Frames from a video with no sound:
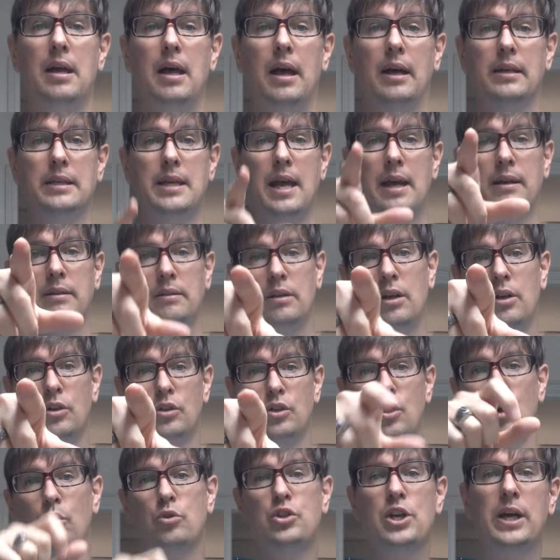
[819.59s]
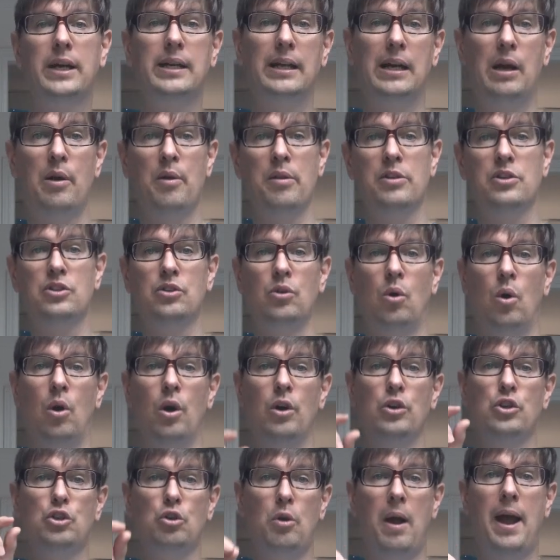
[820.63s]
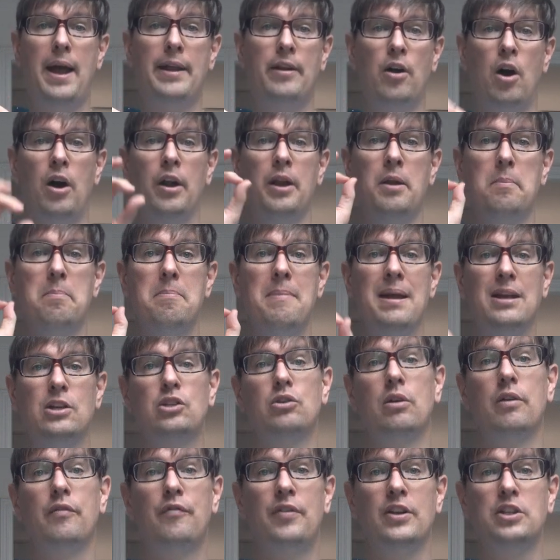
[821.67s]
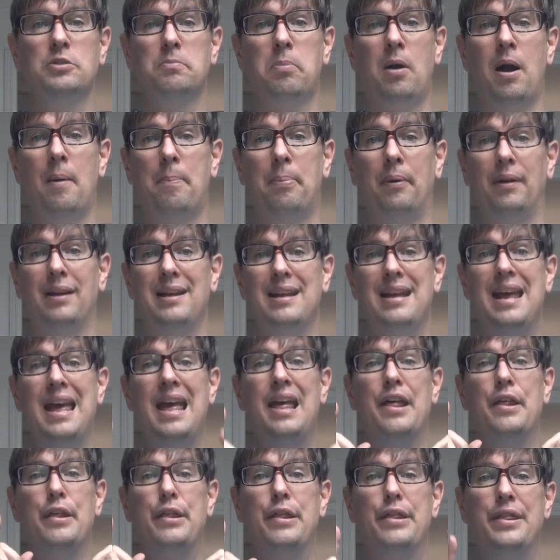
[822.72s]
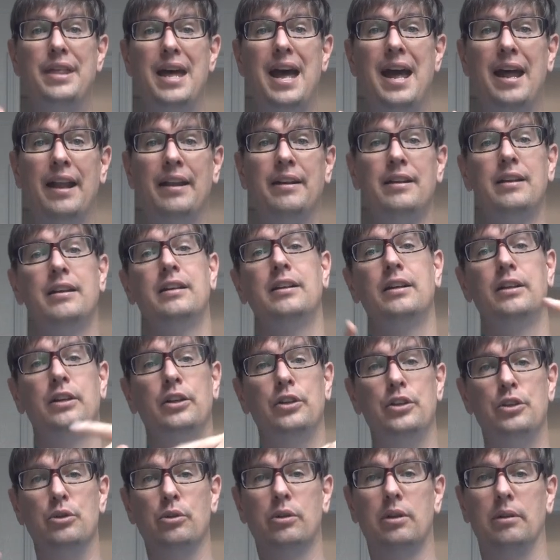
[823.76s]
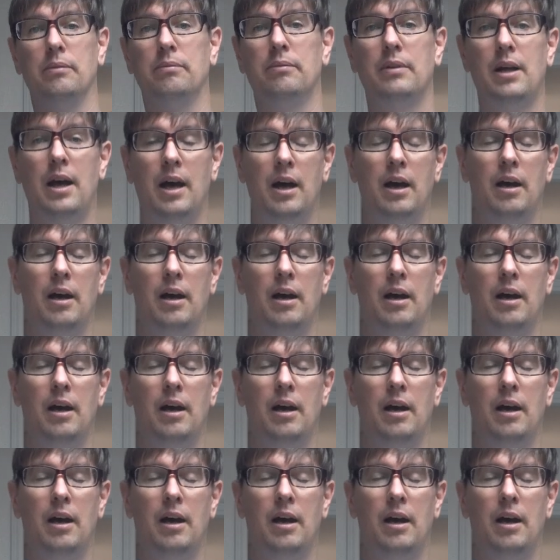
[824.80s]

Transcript: Again, go check it out in the store, try it on, make sure it fits properly. Then you can